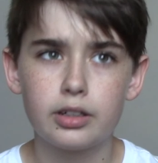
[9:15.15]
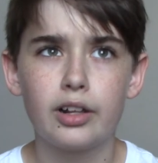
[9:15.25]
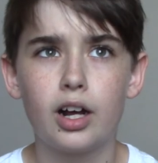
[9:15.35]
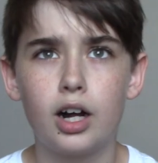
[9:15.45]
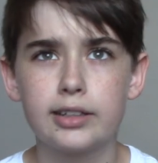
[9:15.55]

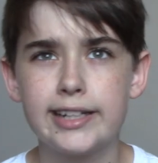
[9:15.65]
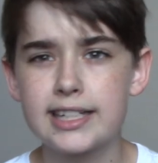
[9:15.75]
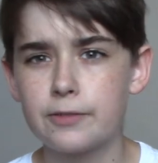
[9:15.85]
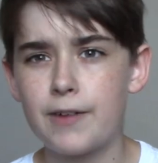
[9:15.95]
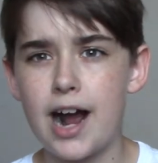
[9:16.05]
Uh,
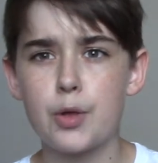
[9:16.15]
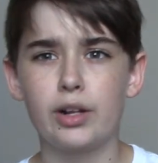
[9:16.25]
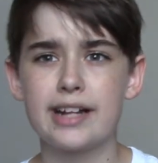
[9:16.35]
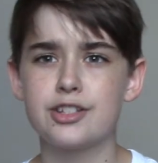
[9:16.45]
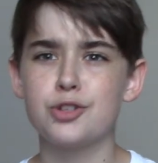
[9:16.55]
Kixify, they're
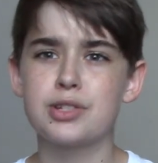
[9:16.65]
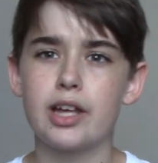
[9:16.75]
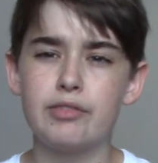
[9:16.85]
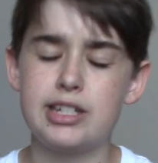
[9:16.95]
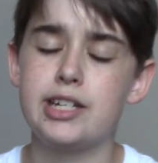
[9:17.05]
like
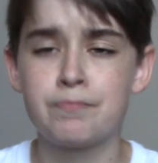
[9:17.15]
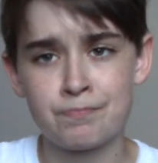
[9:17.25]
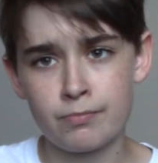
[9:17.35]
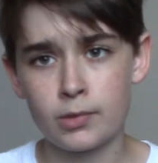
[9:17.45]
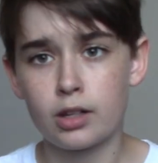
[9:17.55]
270.
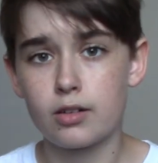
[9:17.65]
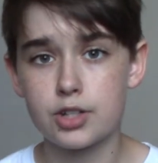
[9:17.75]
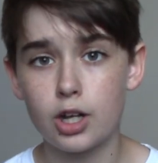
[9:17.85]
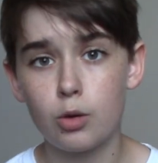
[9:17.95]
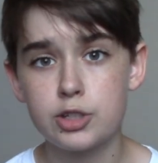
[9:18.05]

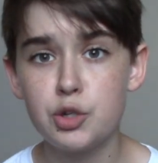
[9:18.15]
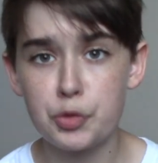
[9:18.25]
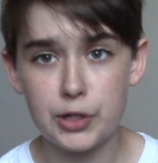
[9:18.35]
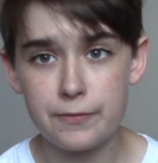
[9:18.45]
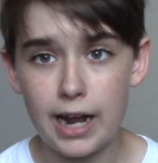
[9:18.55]
So
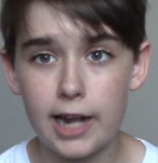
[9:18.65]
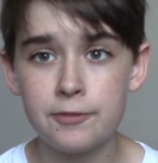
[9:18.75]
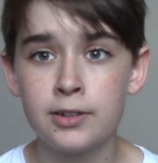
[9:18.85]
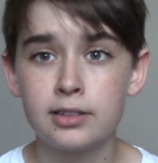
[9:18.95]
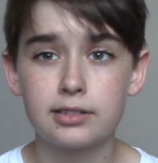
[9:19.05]
235
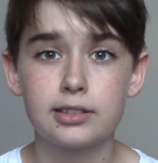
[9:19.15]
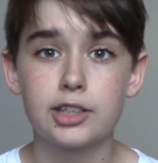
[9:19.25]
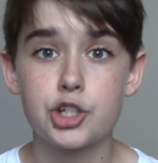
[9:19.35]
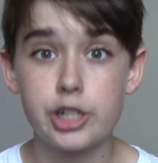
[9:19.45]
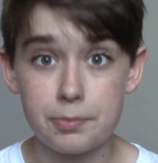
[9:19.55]

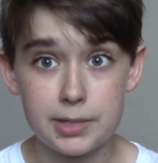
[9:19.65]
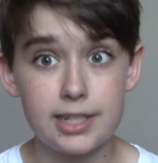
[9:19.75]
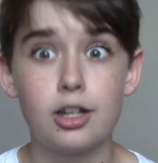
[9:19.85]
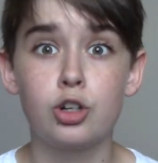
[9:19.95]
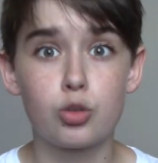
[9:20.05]
shipped
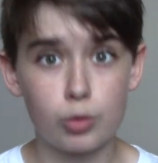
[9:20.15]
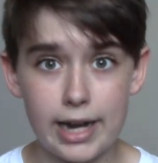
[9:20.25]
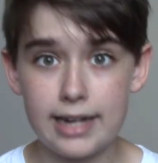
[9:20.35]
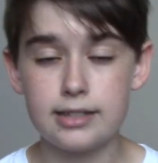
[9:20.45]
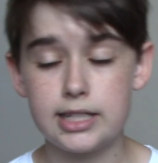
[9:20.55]
is a
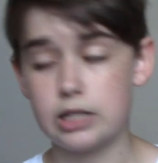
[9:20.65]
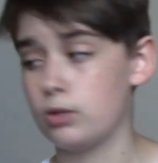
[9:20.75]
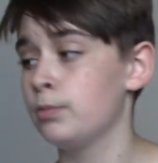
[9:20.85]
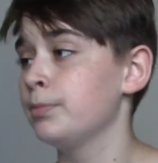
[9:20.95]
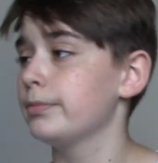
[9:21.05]
great deal.
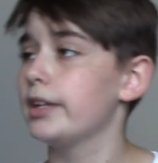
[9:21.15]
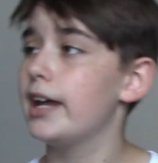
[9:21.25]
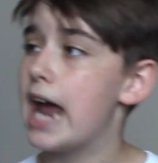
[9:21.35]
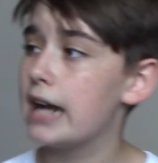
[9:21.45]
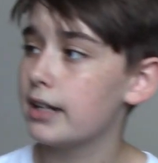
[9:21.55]

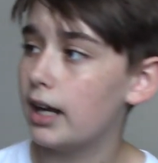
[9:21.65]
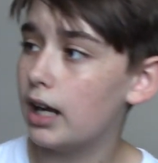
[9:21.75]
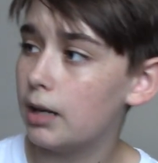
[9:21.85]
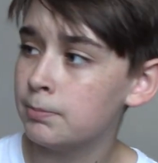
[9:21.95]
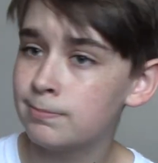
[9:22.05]
And
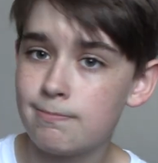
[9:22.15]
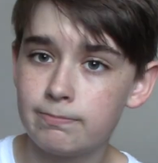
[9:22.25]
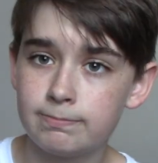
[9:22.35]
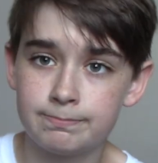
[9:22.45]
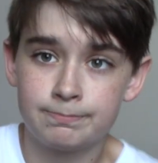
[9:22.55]
um,
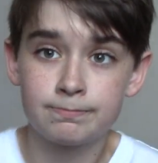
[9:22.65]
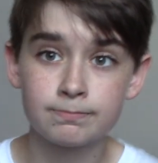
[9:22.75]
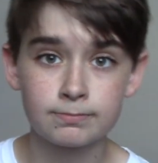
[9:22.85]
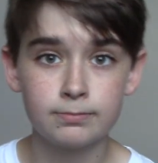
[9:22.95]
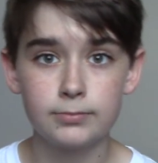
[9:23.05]

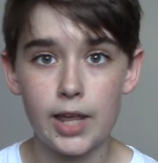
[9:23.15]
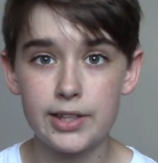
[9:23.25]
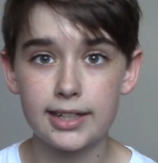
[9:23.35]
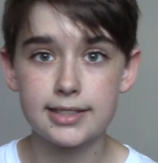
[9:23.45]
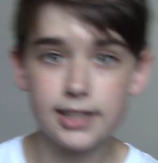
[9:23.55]
I think that's